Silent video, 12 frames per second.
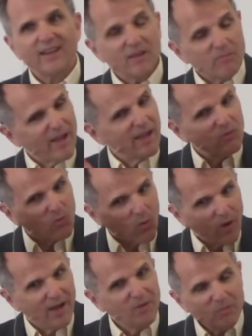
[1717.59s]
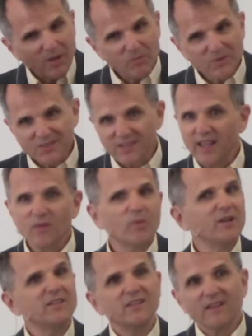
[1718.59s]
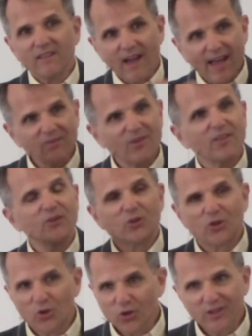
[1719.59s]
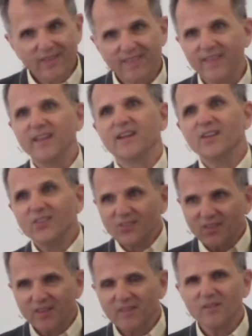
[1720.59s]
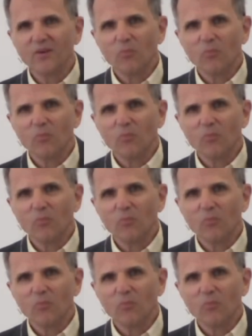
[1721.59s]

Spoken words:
that he made one big mistake, but he did a lot of other good things that,